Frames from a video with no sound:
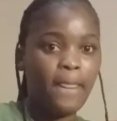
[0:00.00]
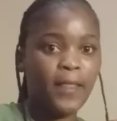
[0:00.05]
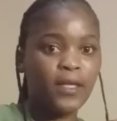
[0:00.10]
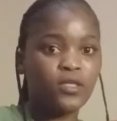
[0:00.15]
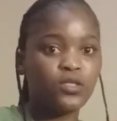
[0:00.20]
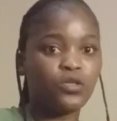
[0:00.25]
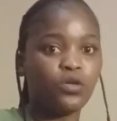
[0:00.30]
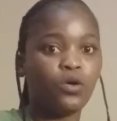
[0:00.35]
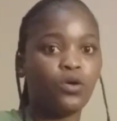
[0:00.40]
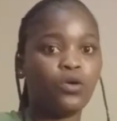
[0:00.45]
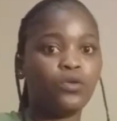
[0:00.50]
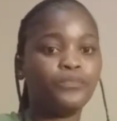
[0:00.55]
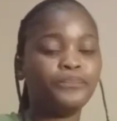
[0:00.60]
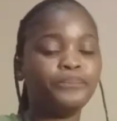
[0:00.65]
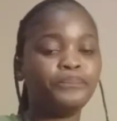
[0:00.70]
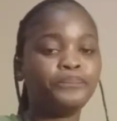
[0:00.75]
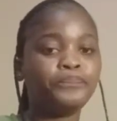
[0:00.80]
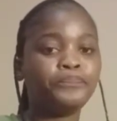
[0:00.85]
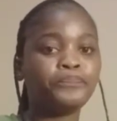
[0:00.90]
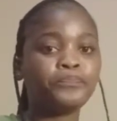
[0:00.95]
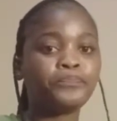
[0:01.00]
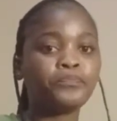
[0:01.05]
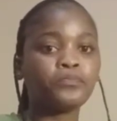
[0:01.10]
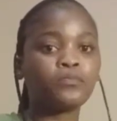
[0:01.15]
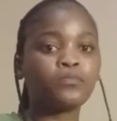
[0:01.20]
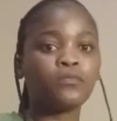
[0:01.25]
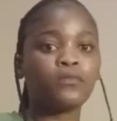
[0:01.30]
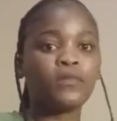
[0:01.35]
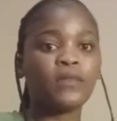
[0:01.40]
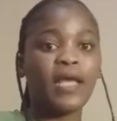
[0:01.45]
So
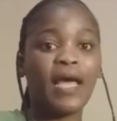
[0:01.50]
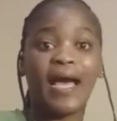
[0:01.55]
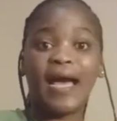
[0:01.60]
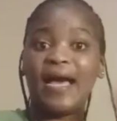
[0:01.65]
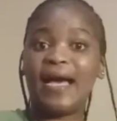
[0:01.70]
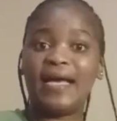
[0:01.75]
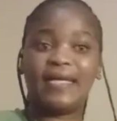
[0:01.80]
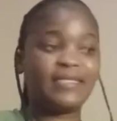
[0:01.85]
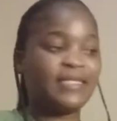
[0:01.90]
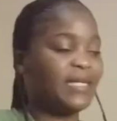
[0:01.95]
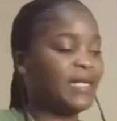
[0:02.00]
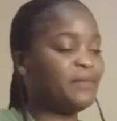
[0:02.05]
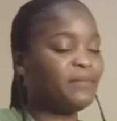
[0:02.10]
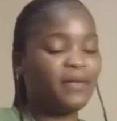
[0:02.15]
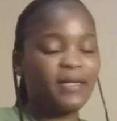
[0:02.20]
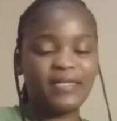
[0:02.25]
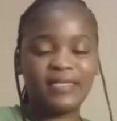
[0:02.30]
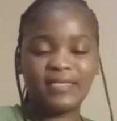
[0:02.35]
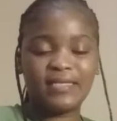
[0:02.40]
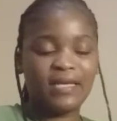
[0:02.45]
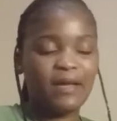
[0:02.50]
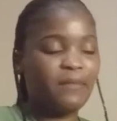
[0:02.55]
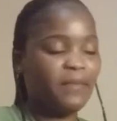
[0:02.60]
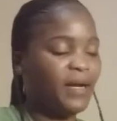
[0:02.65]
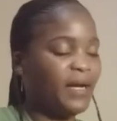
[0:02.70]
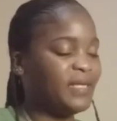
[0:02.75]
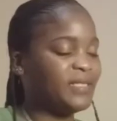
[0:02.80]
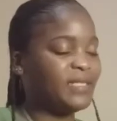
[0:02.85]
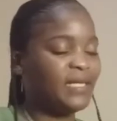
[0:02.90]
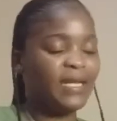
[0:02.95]
I started my December,
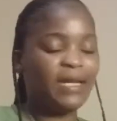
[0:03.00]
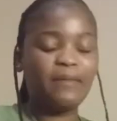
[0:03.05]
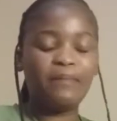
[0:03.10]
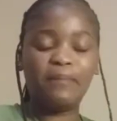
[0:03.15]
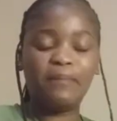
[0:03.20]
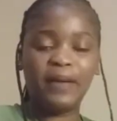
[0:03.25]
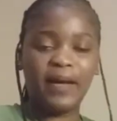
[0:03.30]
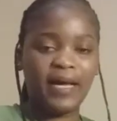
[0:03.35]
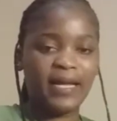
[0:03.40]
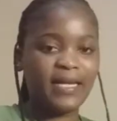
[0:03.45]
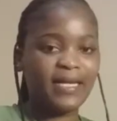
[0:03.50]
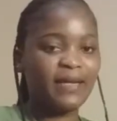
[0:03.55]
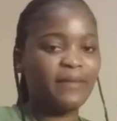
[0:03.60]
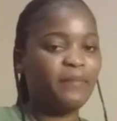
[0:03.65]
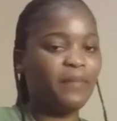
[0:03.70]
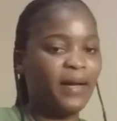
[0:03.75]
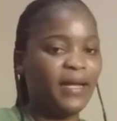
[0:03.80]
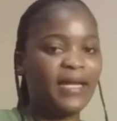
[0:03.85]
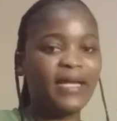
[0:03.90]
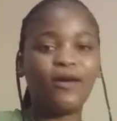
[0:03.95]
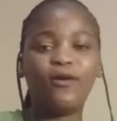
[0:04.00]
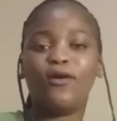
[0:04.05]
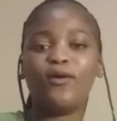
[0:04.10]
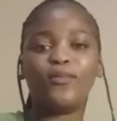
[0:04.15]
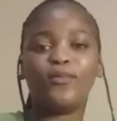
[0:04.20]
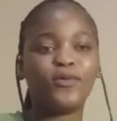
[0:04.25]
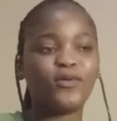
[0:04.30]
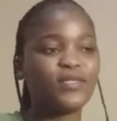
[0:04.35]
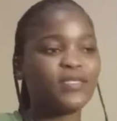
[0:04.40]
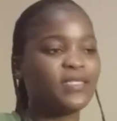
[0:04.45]
I started partying
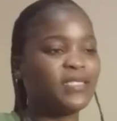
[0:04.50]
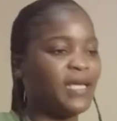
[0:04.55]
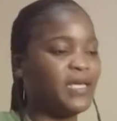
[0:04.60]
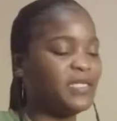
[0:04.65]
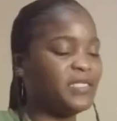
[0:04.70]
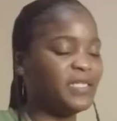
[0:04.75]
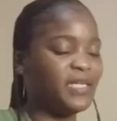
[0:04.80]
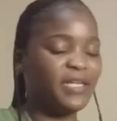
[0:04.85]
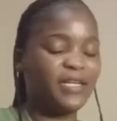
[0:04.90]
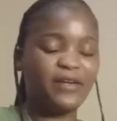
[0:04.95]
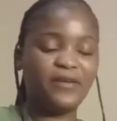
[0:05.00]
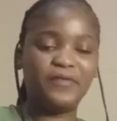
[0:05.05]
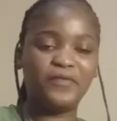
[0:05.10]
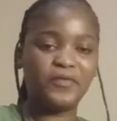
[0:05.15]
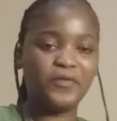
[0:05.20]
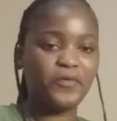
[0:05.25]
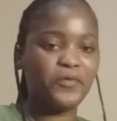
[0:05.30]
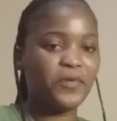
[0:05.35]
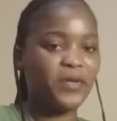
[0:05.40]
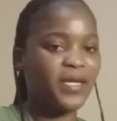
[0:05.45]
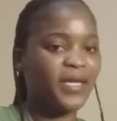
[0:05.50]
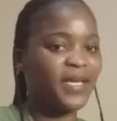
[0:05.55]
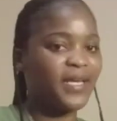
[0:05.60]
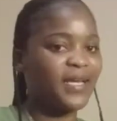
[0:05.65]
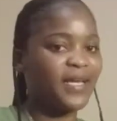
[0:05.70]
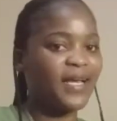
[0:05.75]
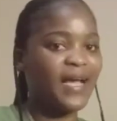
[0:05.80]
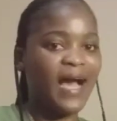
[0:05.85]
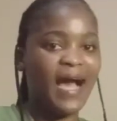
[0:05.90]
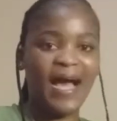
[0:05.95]
almost each and every week.
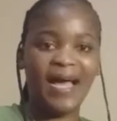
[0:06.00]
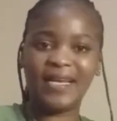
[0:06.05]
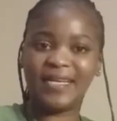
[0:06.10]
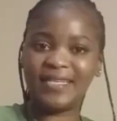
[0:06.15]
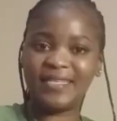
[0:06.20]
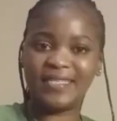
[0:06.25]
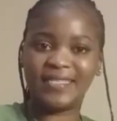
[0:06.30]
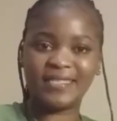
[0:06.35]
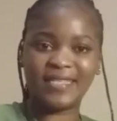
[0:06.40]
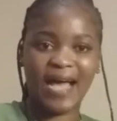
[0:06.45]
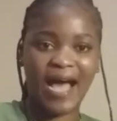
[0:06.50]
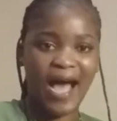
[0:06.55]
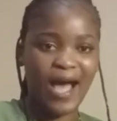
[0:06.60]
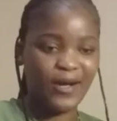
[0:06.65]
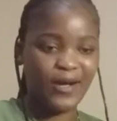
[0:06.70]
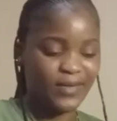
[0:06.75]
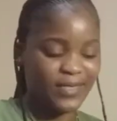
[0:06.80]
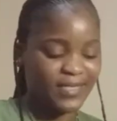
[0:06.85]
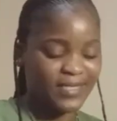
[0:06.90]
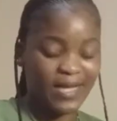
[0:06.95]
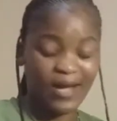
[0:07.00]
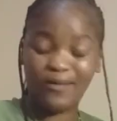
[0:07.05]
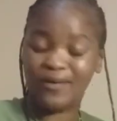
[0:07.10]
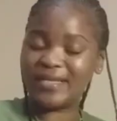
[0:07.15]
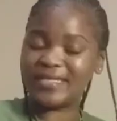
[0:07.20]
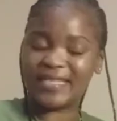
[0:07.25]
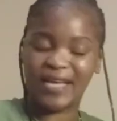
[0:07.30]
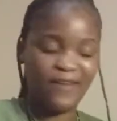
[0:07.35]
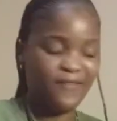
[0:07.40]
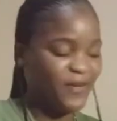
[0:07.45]
Honeys, I
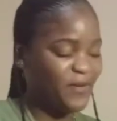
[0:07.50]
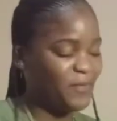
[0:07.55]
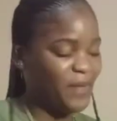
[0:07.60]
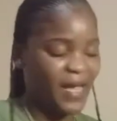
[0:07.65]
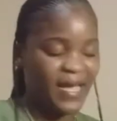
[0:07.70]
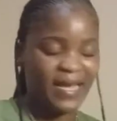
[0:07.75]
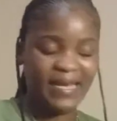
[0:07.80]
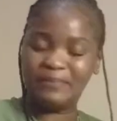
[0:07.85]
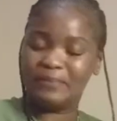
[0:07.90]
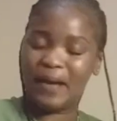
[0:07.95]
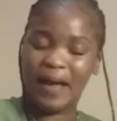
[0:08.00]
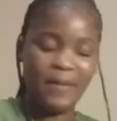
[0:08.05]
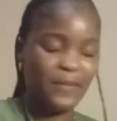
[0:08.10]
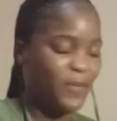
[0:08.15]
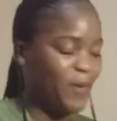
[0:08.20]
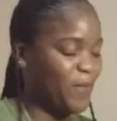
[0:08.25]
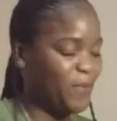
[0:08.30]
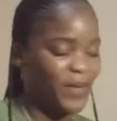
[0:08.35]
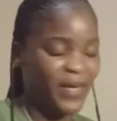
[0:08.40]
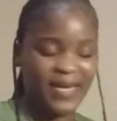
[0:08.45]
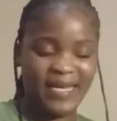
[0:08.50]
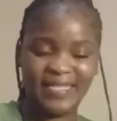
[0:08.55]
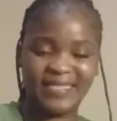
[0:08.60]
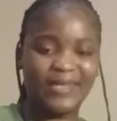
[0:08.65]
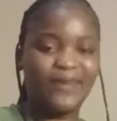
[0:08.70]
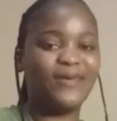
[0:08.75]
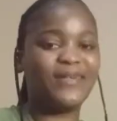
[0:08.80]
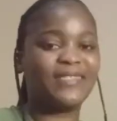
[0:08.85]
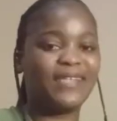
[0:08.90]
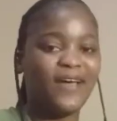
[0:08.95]
was having my moments, I
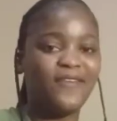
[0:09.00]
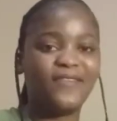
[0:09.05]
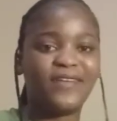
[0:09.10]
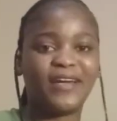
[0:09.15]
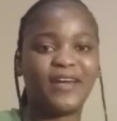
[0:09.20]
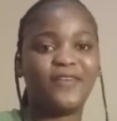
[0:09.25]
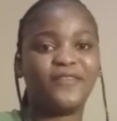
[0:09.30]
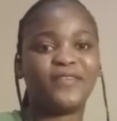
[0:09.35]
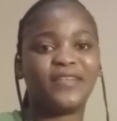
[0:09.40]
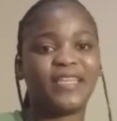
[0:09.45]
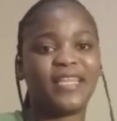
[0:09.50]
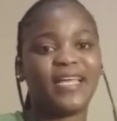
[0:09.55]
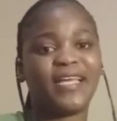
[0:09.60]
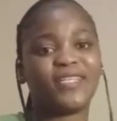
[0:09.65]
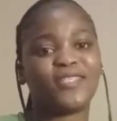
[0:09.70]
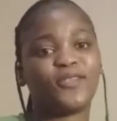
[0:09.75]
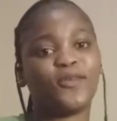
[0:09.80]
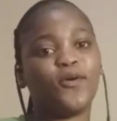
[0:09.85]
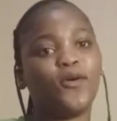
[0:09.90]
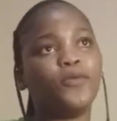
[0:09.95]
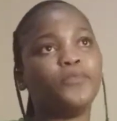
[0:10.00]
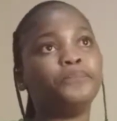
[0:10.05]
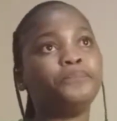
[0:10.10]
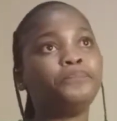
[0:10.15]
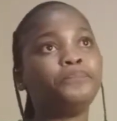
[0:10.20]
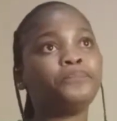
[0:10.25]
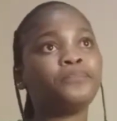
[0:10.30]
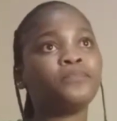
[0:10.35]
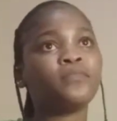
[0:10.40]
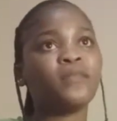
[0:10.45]
was having everything. So
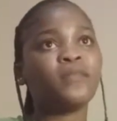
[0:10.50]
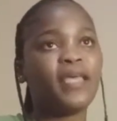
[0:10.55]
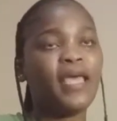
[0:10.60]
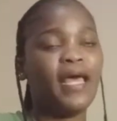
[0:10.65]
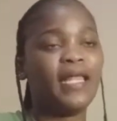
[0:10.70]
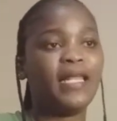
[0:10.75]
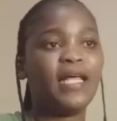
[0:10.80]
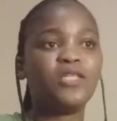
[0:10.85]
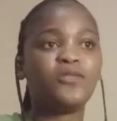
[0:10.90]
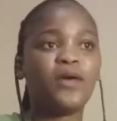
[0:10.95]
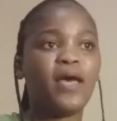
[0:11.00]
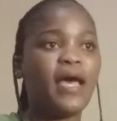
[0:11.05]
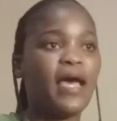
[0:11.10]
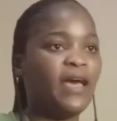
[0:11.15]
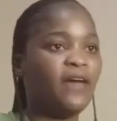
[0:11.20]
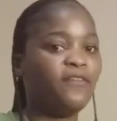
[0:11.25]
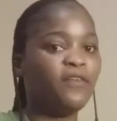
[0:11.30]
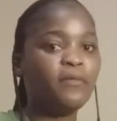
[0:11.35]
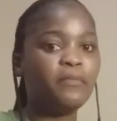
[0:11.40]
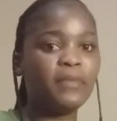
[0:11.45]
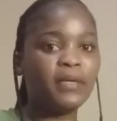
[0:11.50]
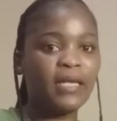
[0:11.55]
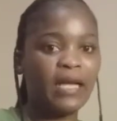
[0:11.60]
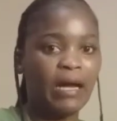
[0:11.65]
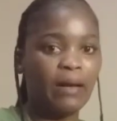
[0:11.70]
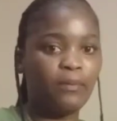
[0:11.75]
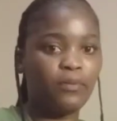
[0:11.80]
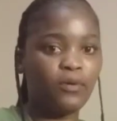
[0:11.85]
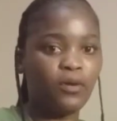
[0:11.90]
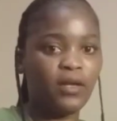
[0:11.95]
yeah, that's why I haven't been
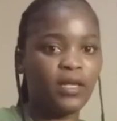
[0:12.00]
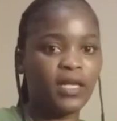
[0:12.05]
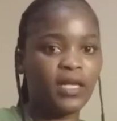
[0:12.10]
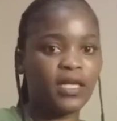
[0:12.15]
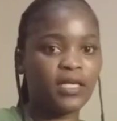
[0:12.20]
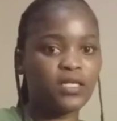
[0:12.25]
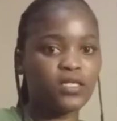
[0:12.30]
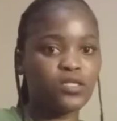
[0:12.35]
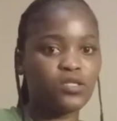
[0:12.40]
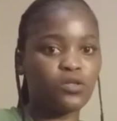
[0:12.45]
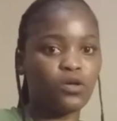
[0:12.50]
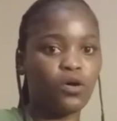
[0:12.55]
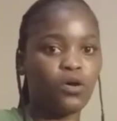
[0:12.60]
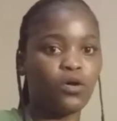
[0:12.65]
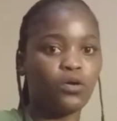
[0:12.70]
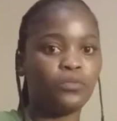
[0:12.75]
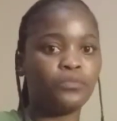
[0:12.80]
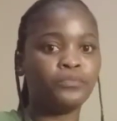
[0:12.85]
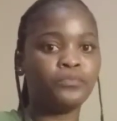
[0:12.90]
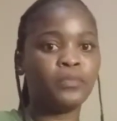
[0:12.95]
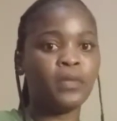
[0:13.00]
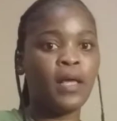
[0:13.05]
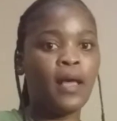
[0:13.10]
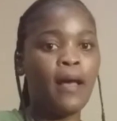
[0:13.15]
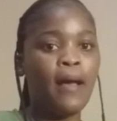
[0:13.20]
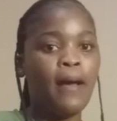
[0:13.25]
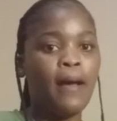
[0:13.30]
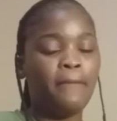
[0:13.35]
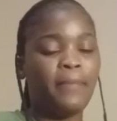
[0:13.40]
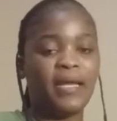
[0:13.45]
uploading. So,
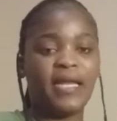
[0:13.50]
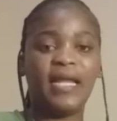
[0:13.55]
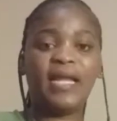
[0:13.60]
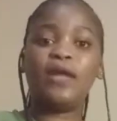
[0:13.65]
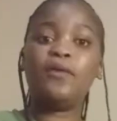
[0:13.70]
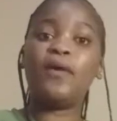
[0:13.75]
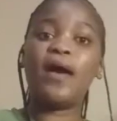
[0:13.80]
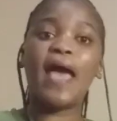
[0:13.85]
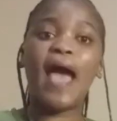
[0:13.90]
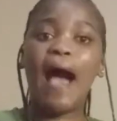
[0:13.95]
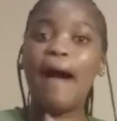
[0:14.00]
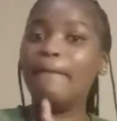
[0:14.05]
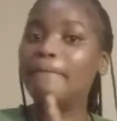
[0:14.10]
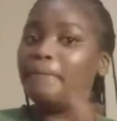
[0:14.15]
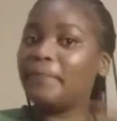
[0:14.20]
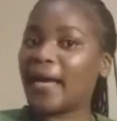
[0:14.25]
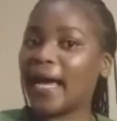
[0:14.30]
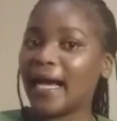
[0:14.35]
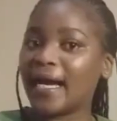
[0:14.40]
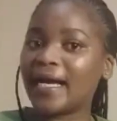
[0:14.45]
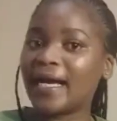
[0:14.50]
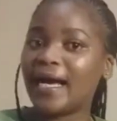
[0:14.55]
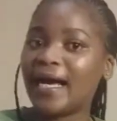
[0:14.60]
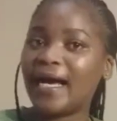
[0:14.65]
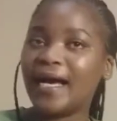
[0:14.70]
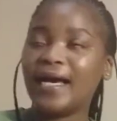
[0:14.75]
but anyway, I'm back.